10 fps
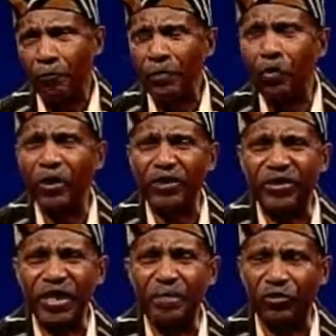We want to
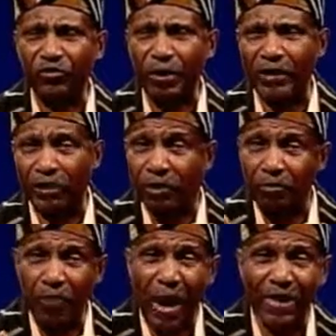demonstrate the
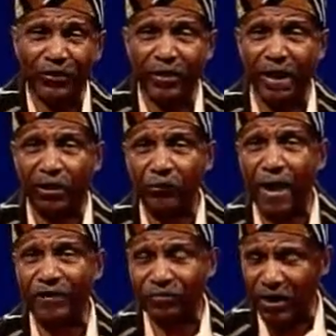compassion that
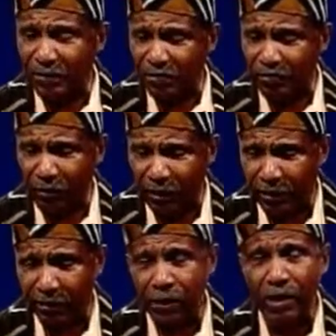Christ
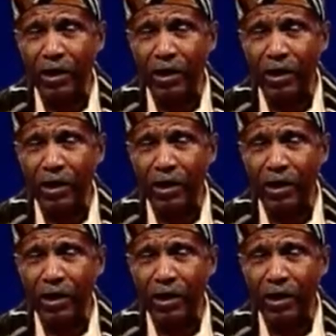demonstrated.